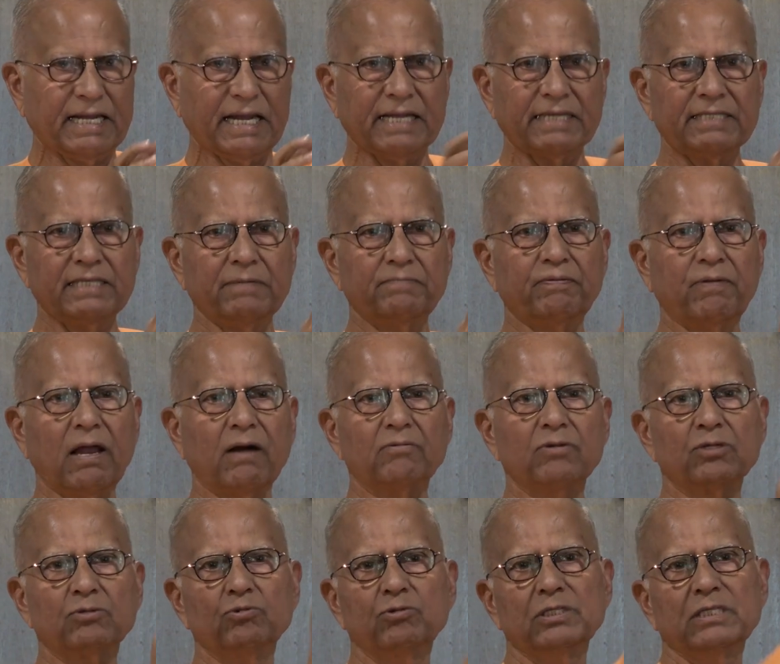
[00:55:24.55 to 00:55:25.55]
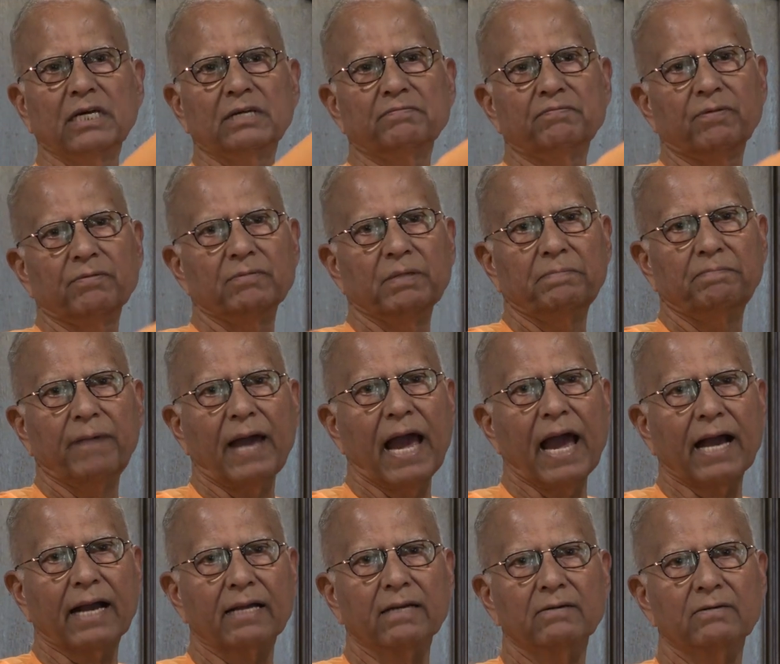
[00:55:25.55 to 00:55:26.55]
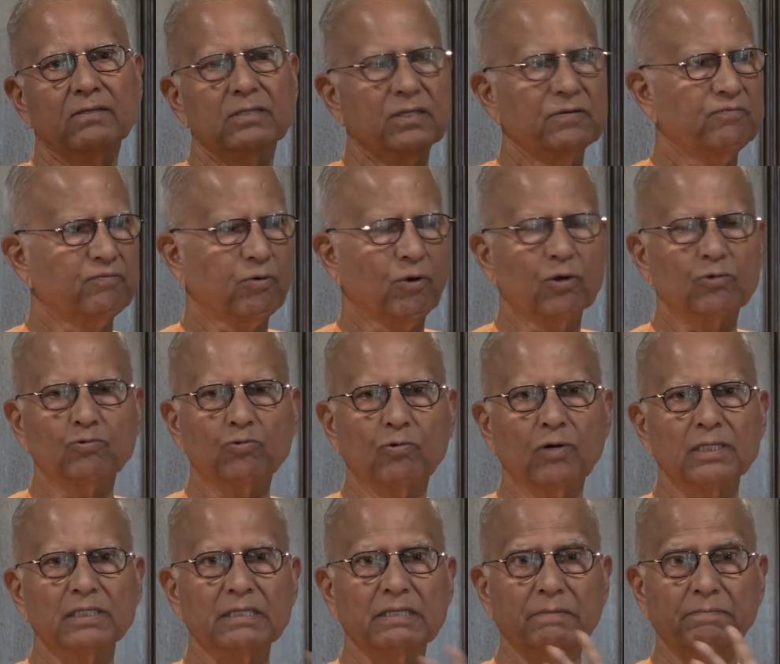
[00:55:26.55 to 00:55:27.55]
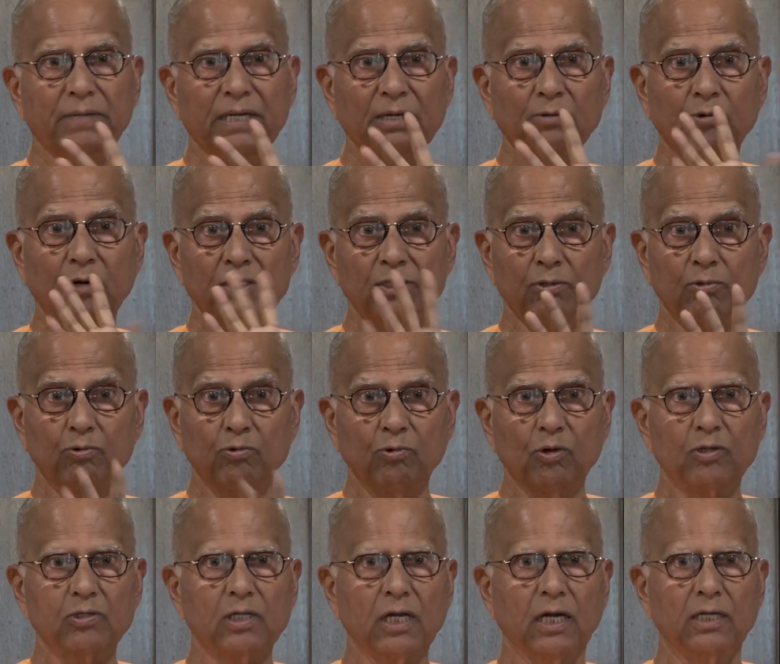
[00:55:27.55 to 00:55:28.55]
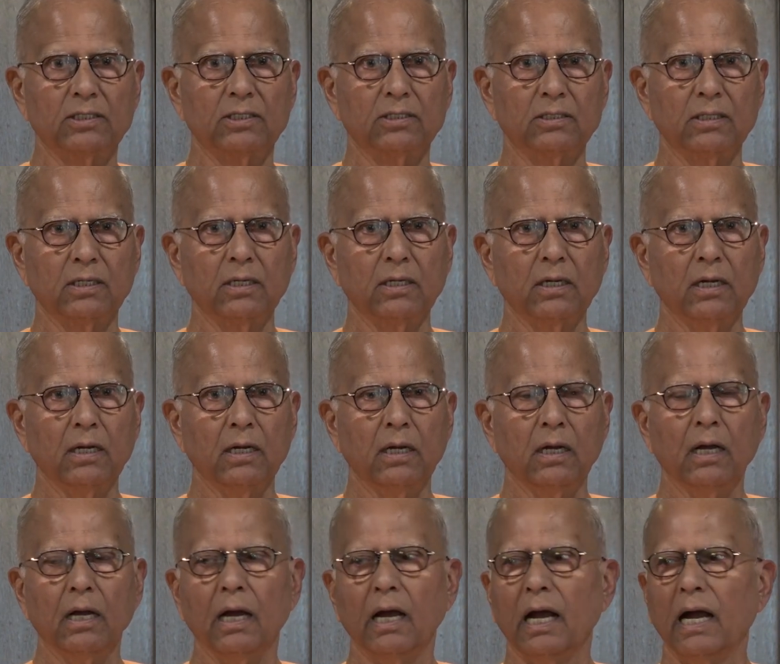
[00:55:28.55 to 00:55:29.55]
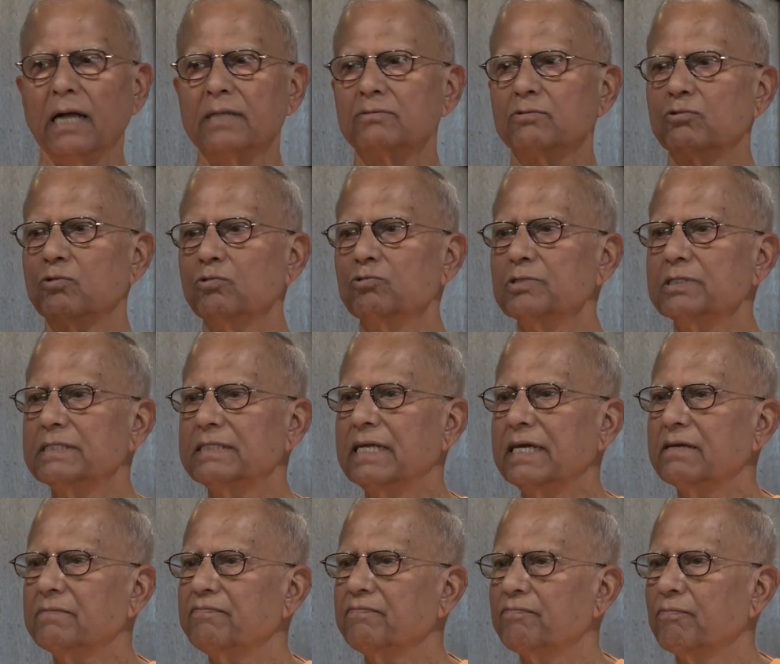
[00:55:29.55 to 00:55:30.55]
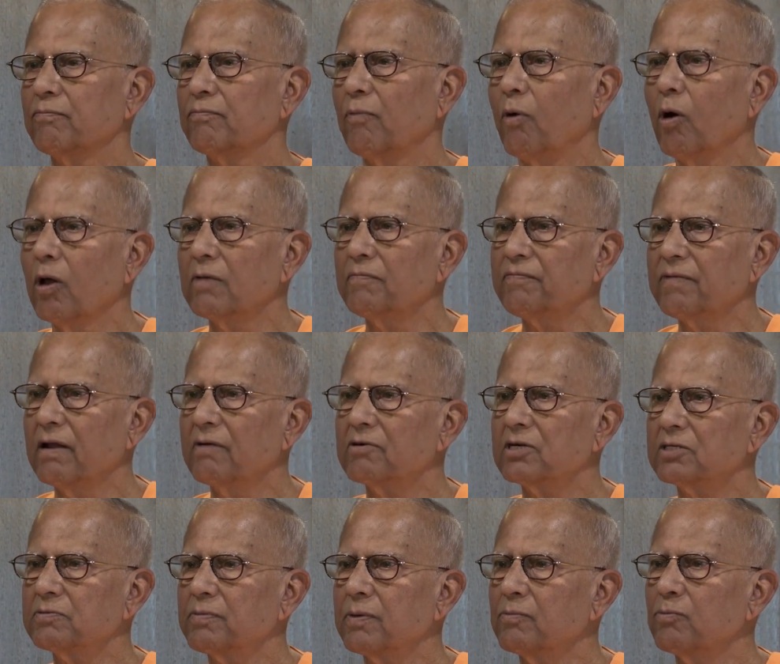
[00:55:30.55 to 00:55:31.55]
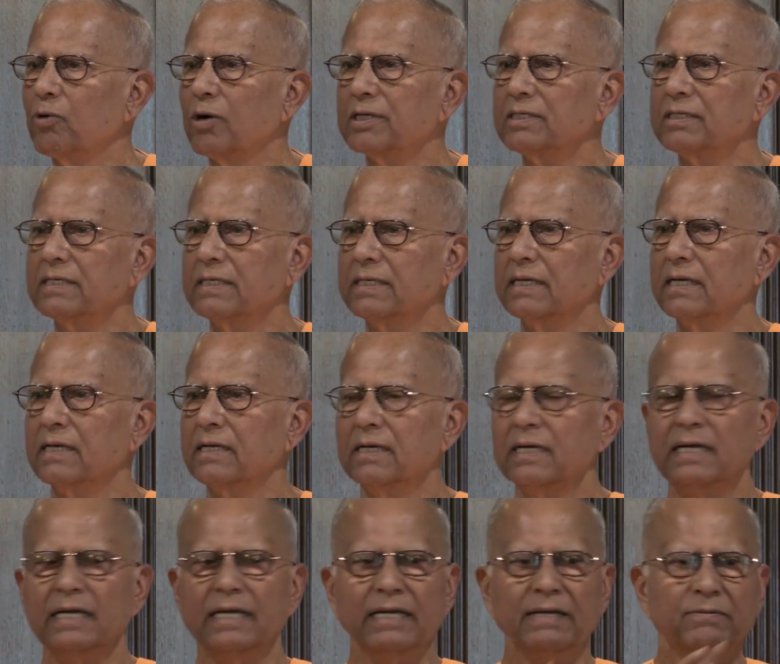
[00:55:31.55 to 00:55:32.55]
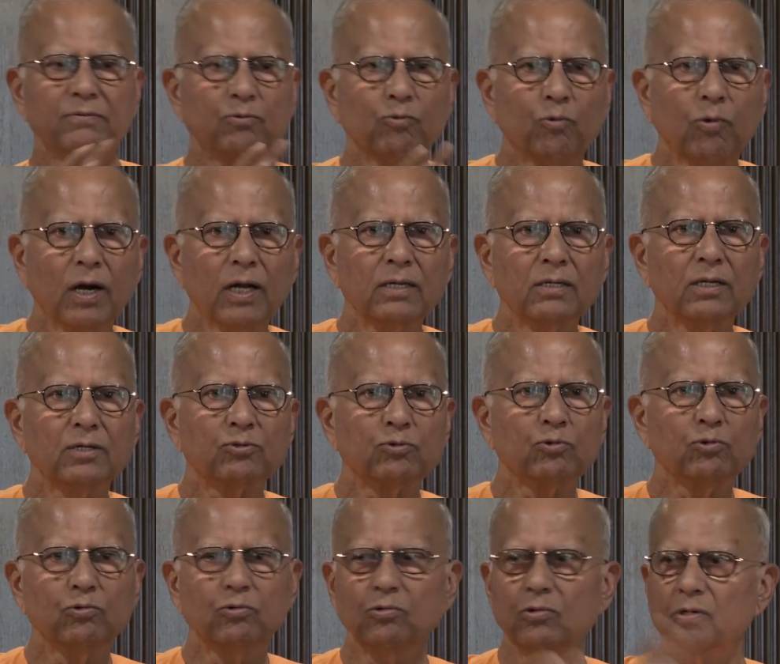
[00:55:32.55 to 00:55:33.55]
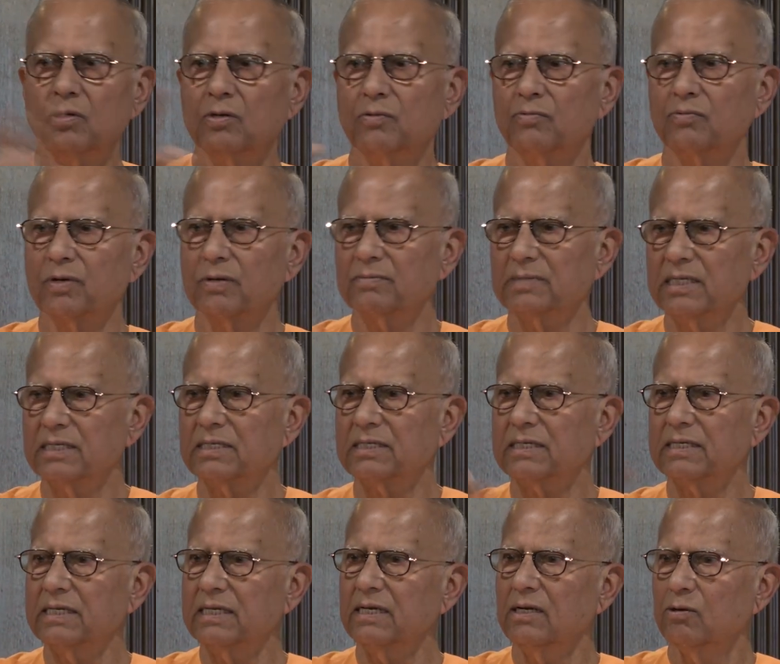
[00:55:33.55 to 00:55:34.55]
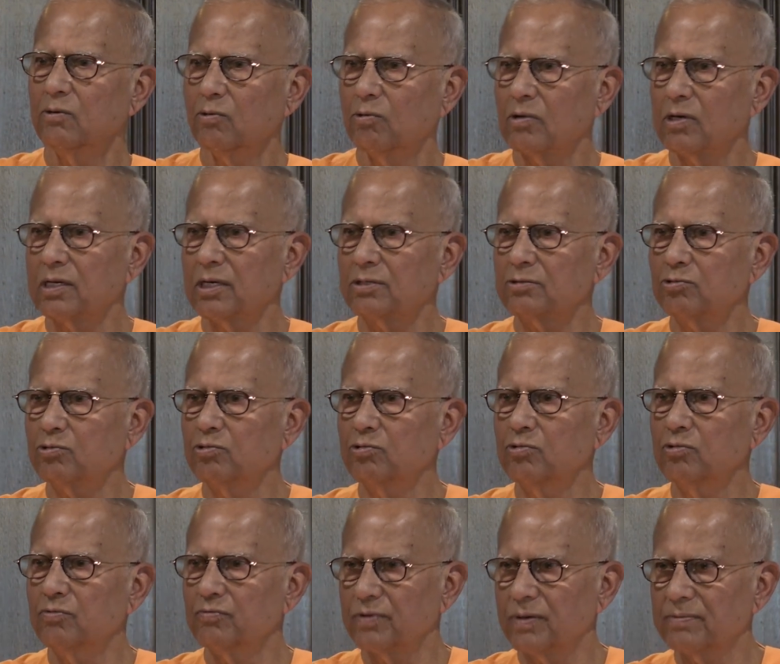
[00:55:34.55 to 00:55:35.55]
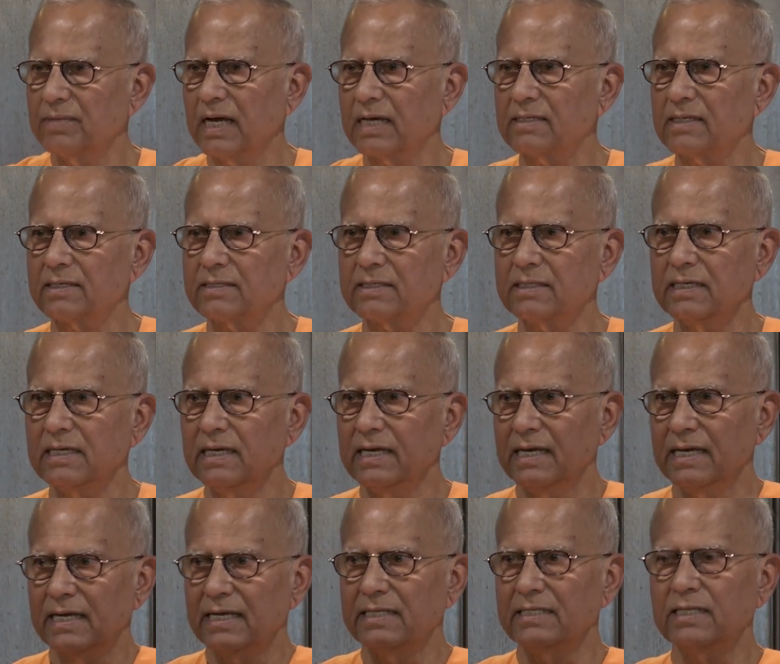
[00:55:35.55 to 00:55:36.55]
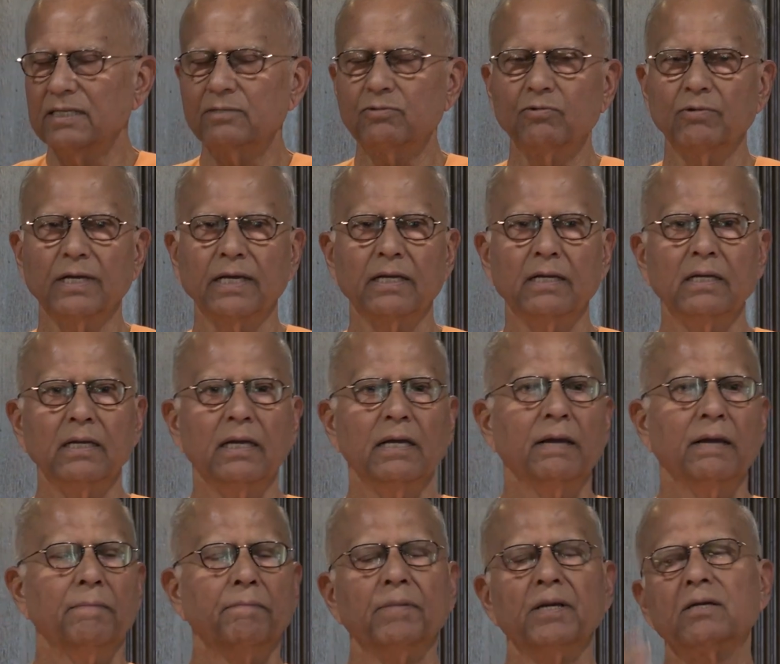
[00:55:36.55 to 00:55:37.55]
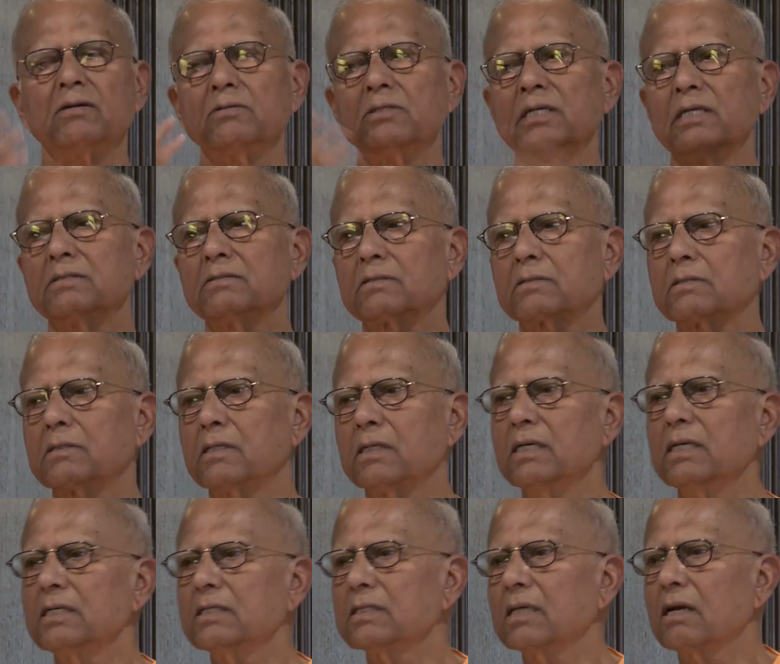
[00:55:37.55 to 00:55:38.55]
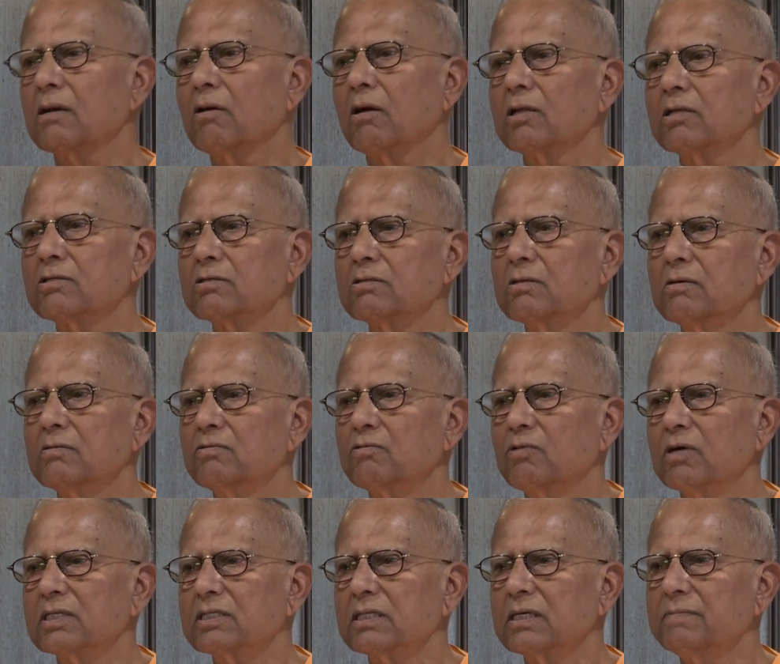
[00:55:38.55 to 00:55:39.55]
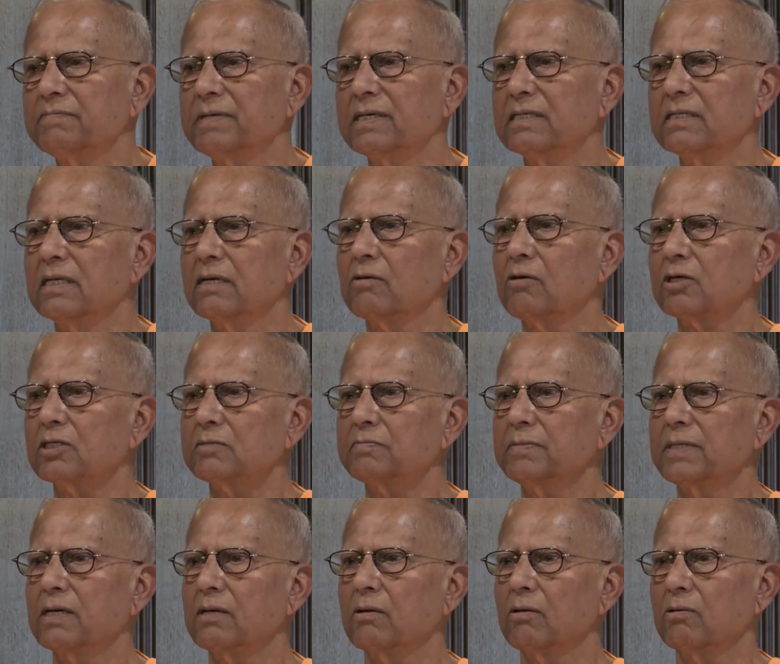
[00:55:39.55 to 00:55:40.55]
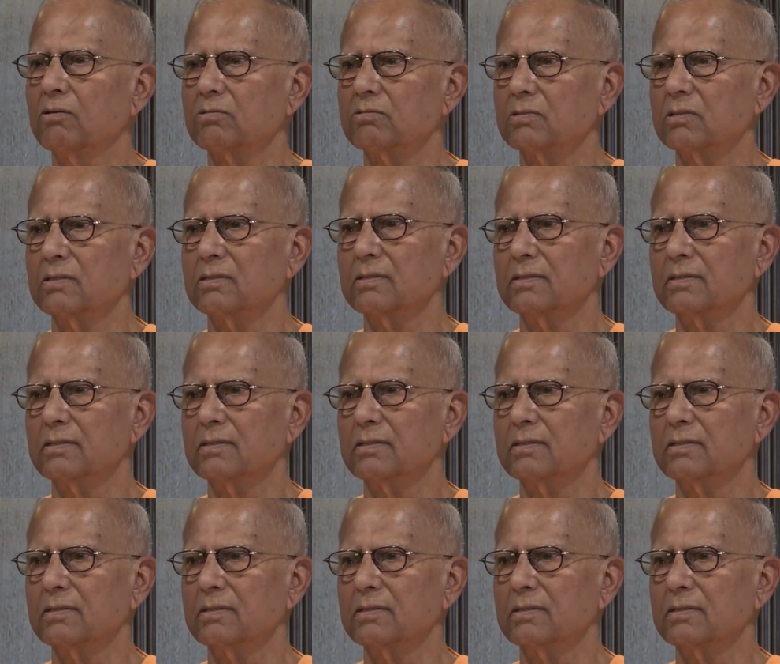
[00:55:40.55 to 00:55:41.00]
Take the flowers which are from the back, the front ones, the big ones, do not touch. And don't take all flowers from one tree. One or two from this tree, one or two from the other tree, in this way because the trees are also worshipping the cosmic lord.